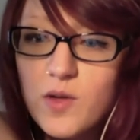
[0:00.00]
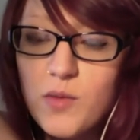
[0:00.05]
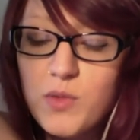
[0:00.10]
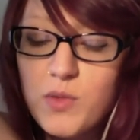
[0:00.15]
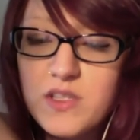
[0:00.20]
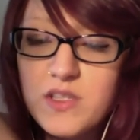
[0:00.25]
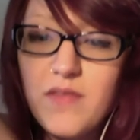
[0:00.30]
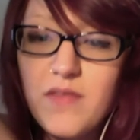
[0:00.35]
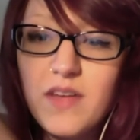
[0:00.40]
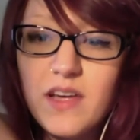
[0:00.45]

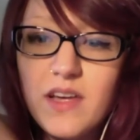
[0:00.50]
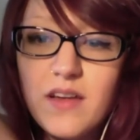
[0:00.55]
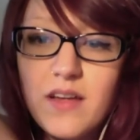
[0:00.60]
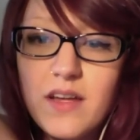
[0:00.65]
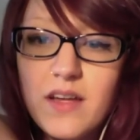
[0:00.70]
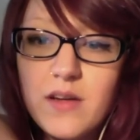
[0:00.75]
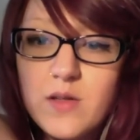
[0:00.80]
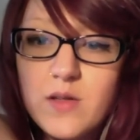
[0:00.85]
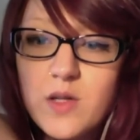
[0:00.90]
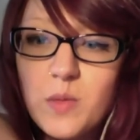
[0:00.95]
was having a lot
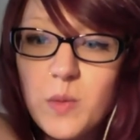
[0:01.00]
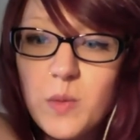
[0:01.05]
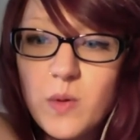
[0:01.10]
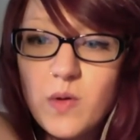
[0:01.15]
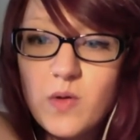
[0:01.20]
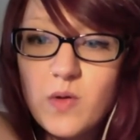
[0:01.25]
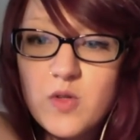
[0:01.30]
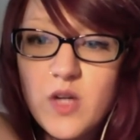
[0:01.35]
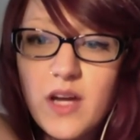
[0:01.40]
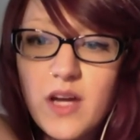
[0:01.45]
of
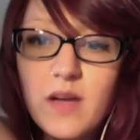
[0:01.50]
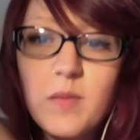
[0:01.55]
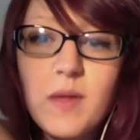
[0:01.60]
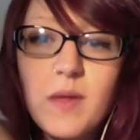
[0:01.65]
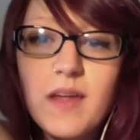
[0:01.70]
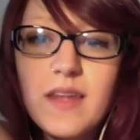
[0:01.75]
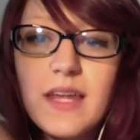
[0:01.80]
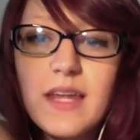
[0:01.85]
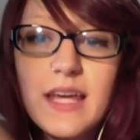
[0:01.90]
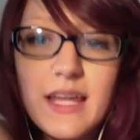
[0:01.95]
trouble trying to be
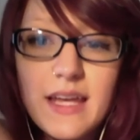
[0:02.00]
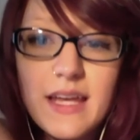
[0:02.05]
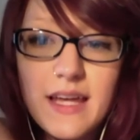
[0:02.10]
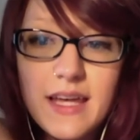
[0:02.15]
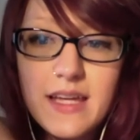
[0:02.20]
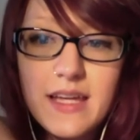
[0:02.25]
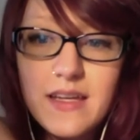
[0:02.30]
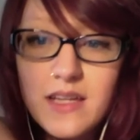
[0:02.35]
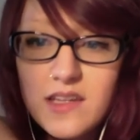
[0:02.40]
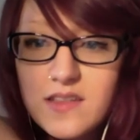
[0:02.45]
able to get a
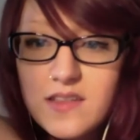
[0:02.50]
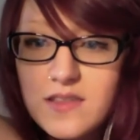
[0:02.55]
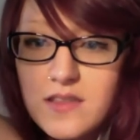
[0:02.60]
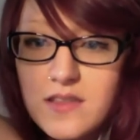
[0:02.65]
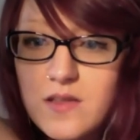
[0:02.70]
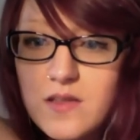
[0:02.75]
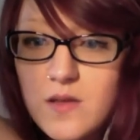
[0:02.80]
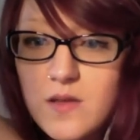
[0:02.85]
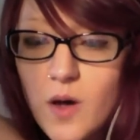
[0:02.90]
kidney since